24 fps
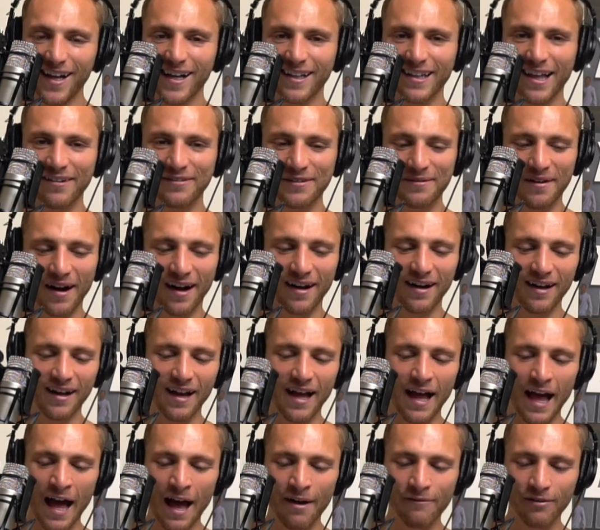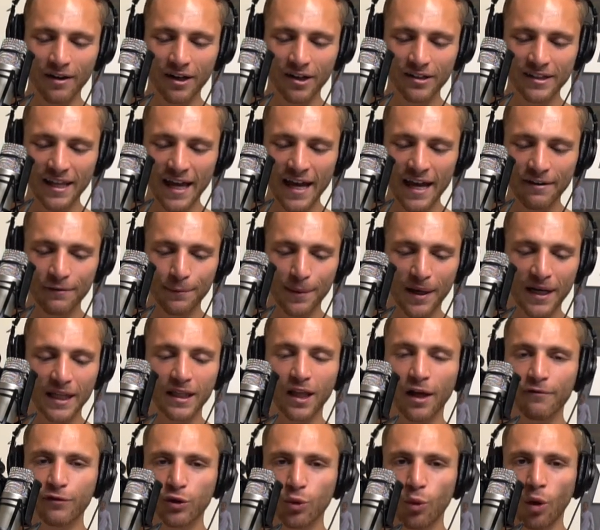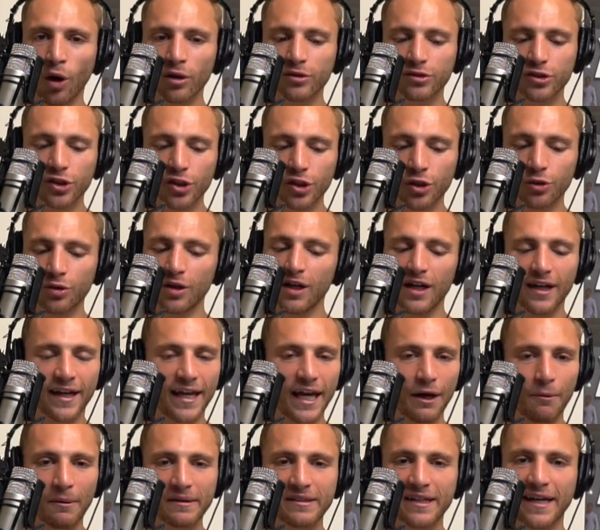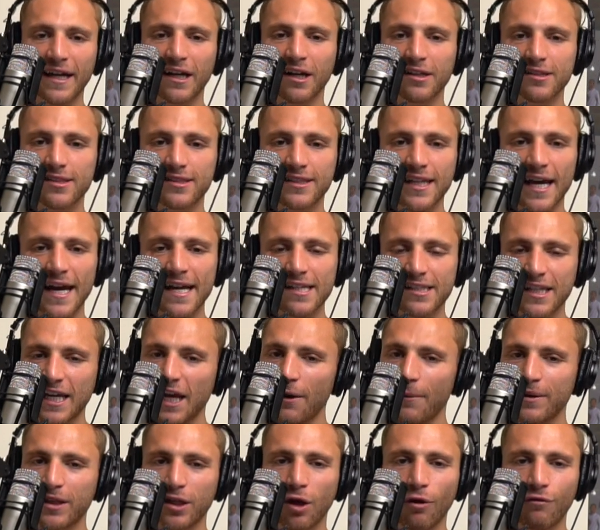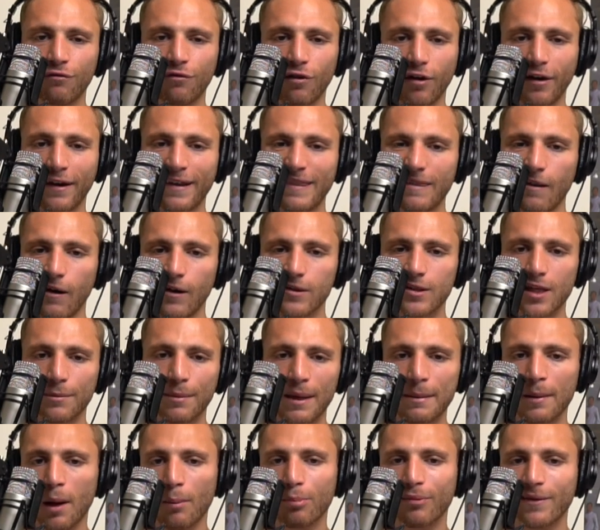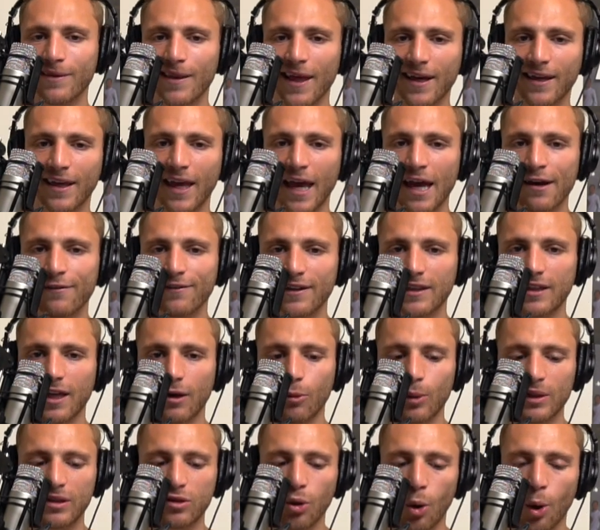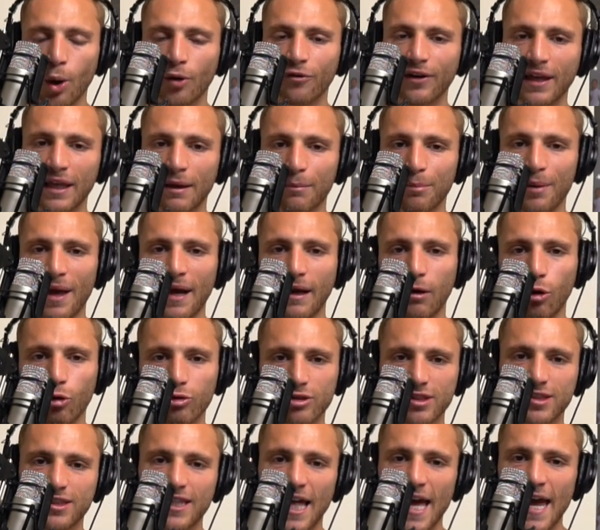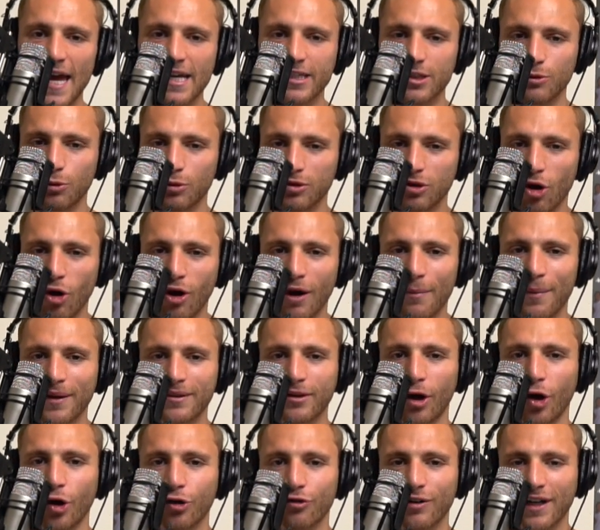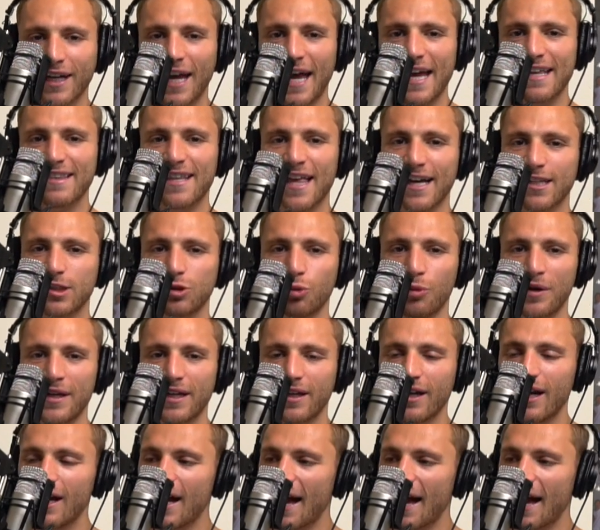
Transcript: Love you, Ma. Have a good day, everybody. Love you all too. Can't wait to get on stage. Can't wait to go fucking nuts. And maybe I'll bring that character with Dorian back on stage and we'll talk about the hurricane next week.